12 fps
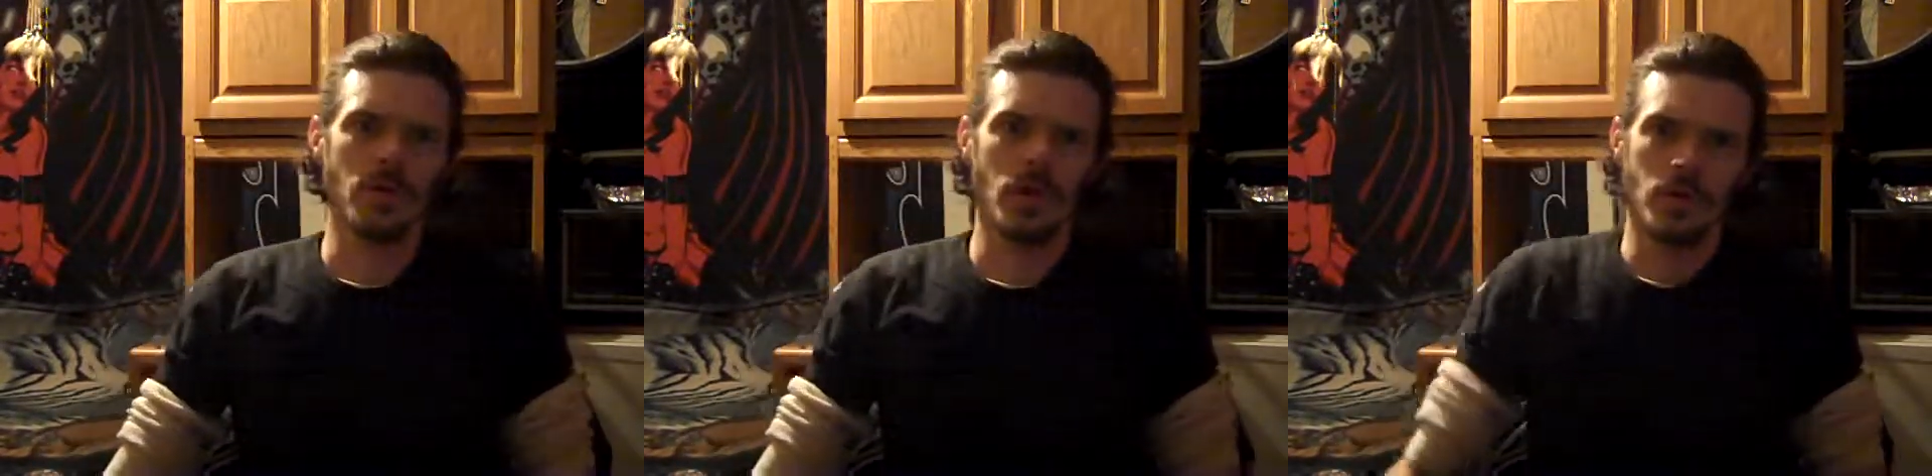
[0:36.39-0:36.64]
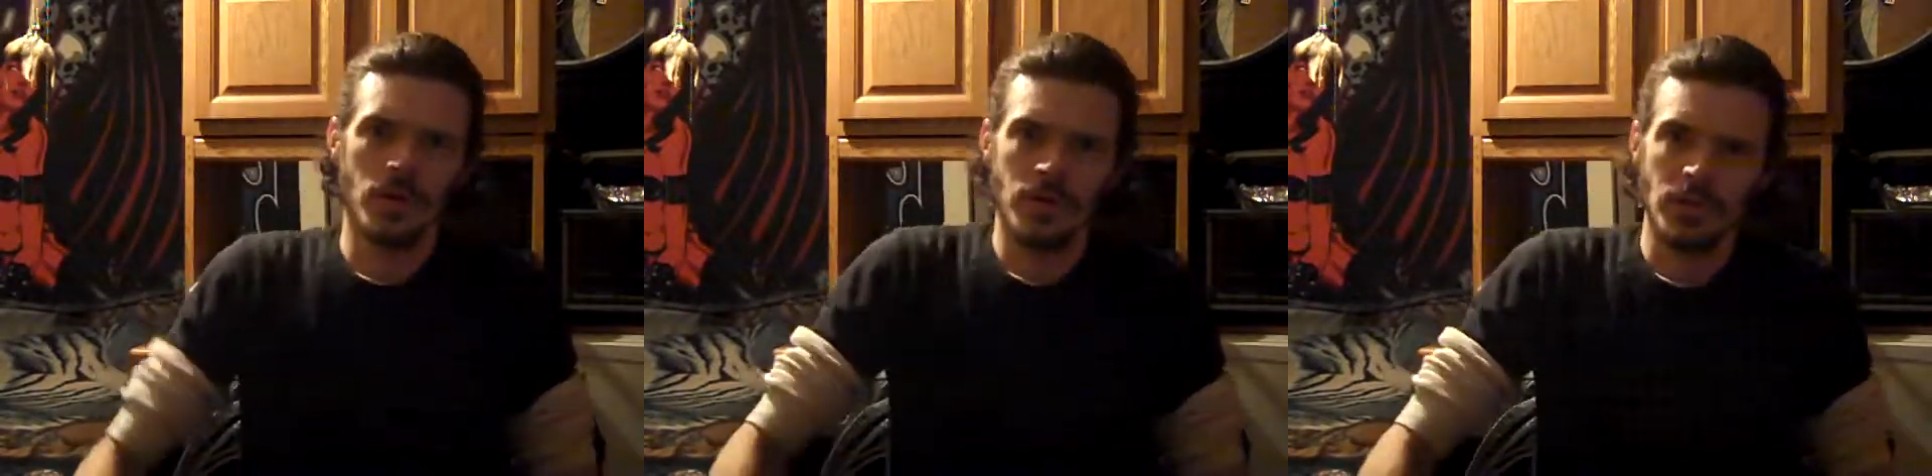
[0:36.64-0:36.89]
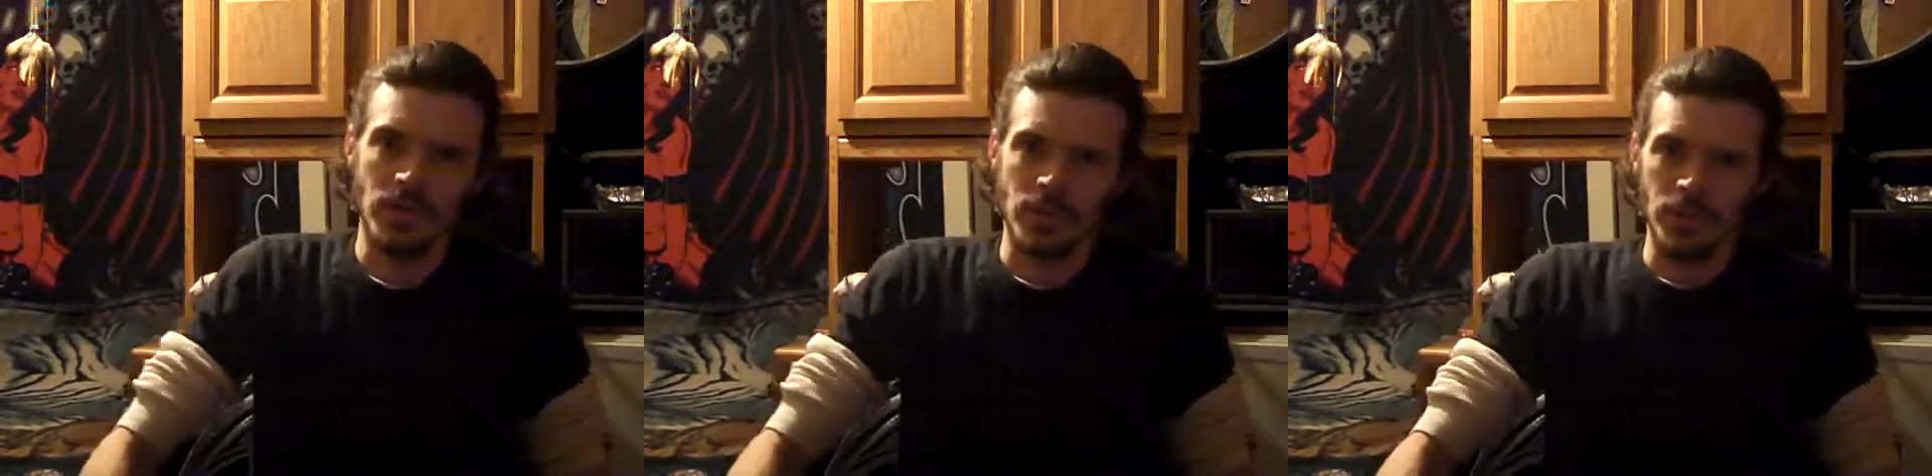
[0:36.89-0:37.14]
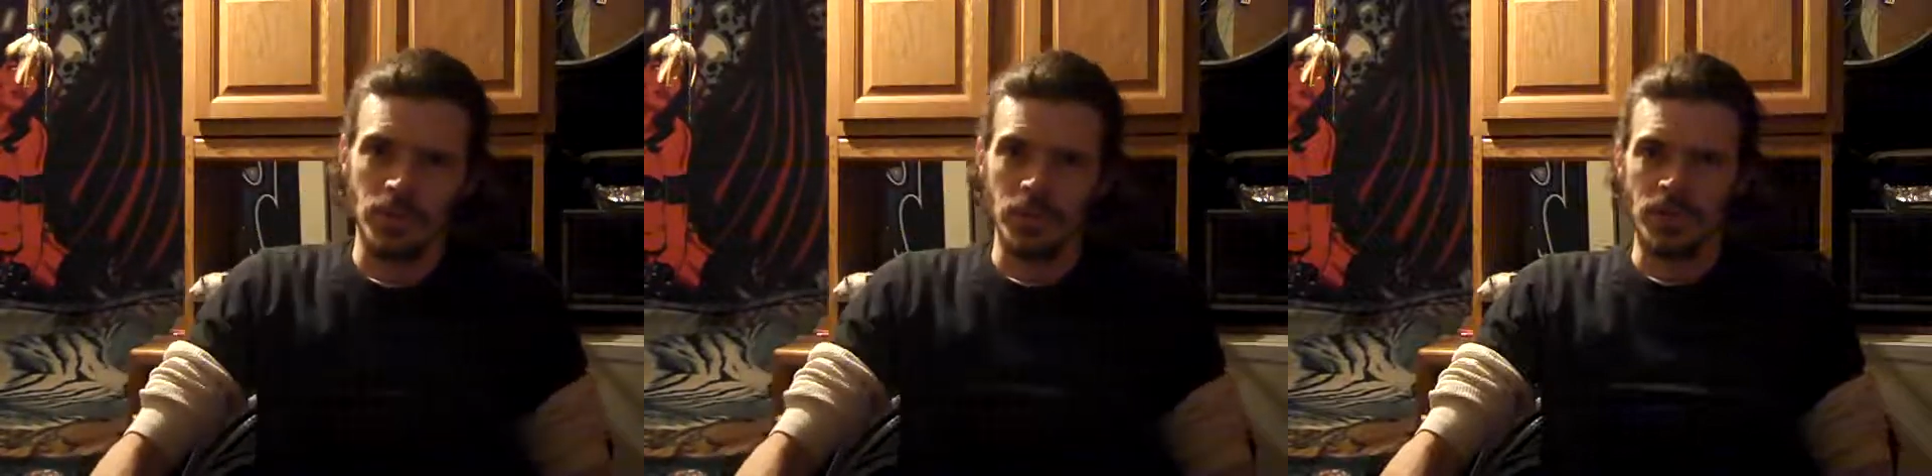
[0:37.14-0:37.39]
go in,
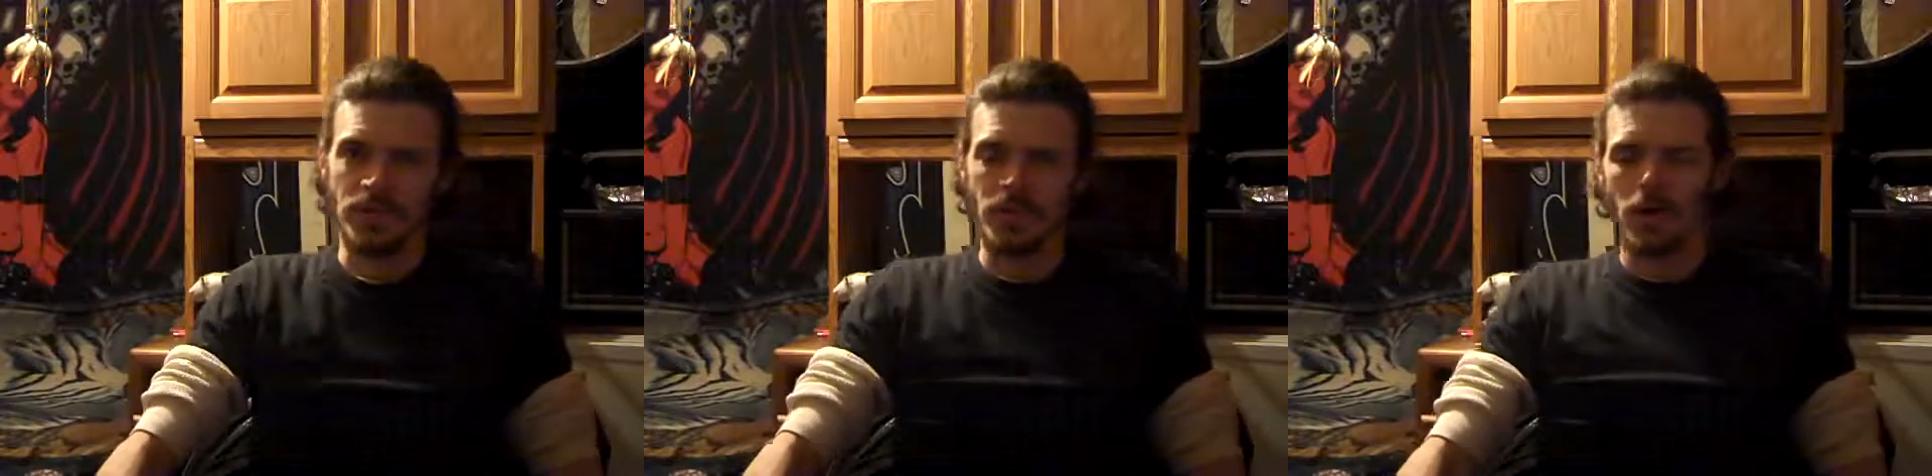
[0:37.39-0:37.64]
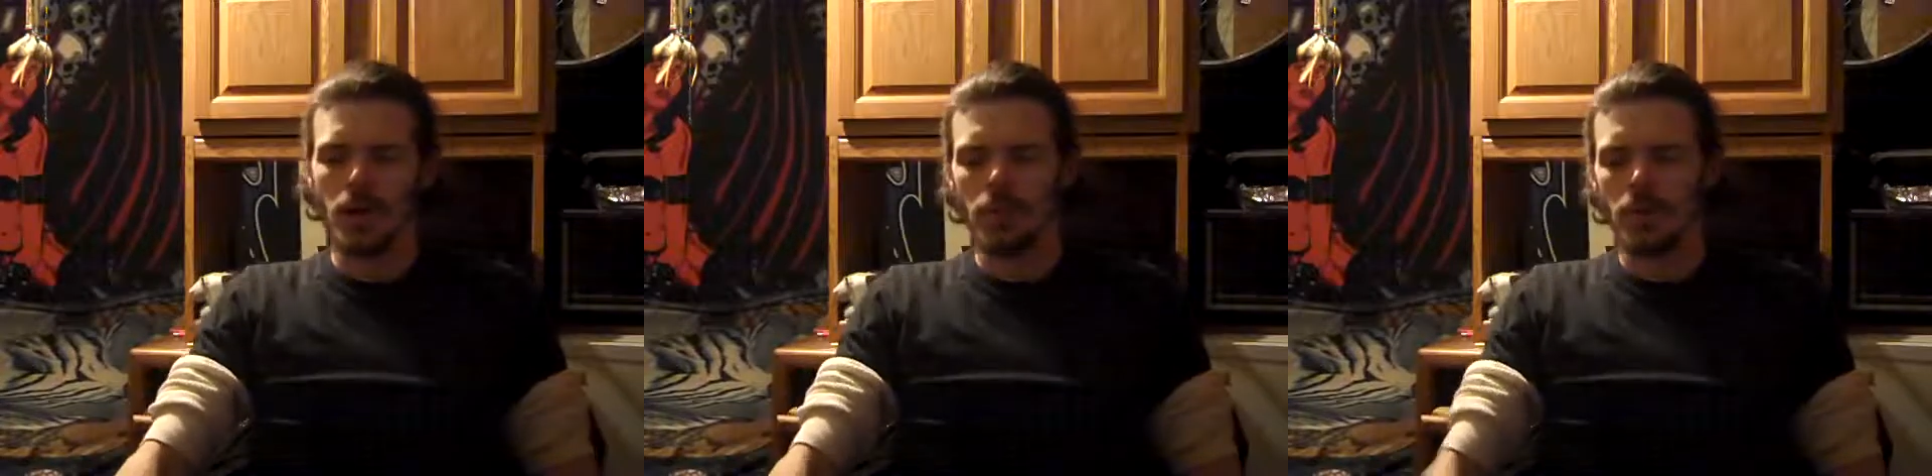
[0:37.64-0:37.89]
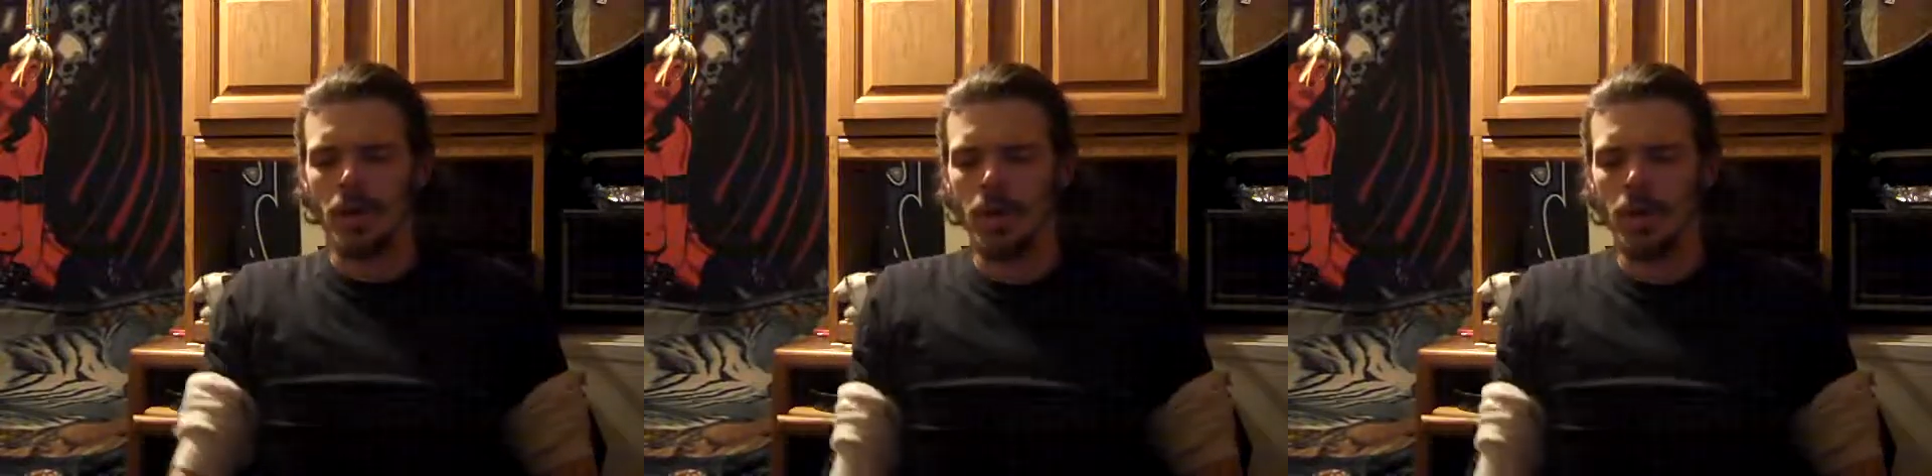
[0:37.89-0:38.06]
see what's up.